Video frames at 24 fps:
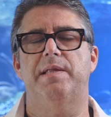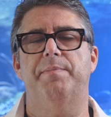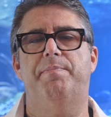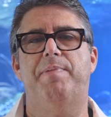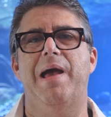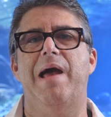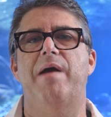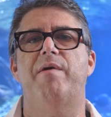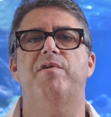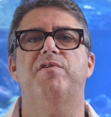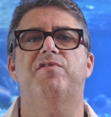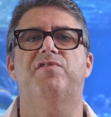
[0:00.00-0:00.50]
The
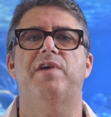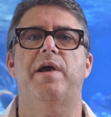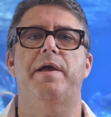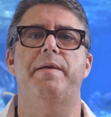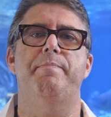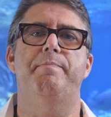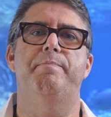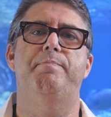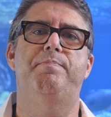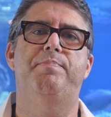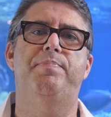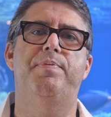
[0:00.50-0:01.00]

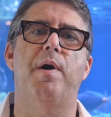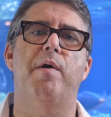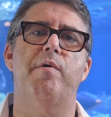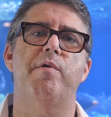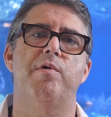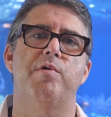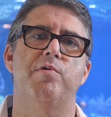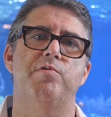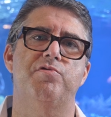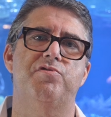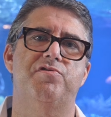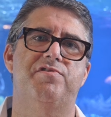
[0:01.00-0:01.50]
parasite
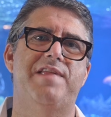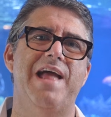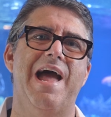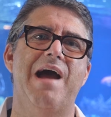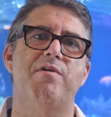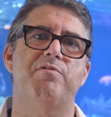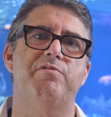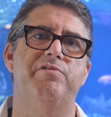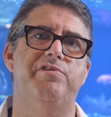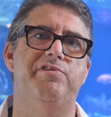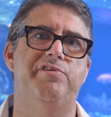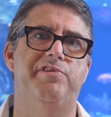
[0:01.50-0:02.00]
burrows
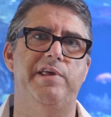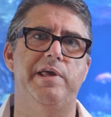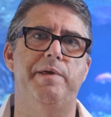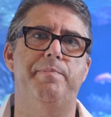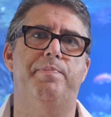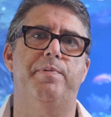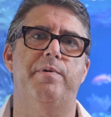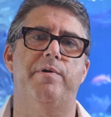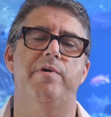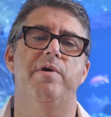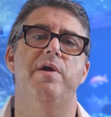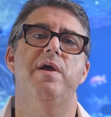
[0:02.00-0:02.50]
down
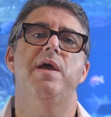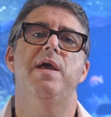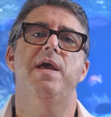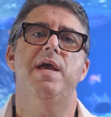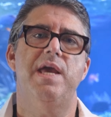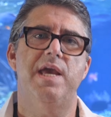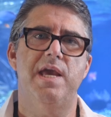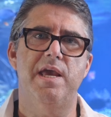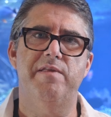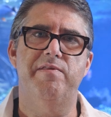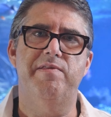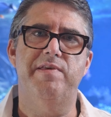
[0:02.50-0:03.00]
deeper
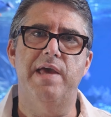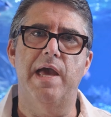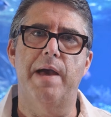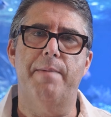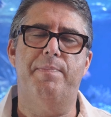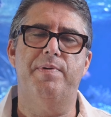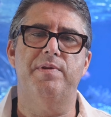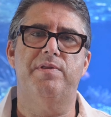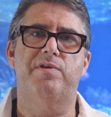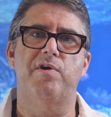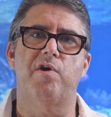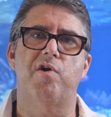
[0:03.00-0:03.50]
in the
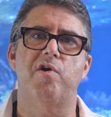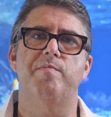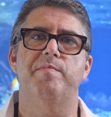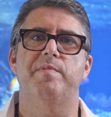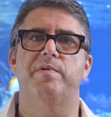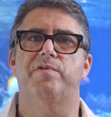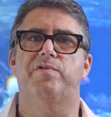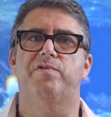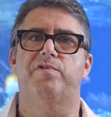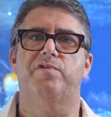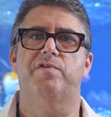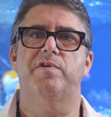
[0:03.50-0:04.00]

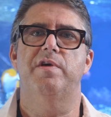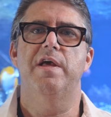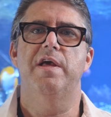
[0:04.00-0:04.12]
epidermis.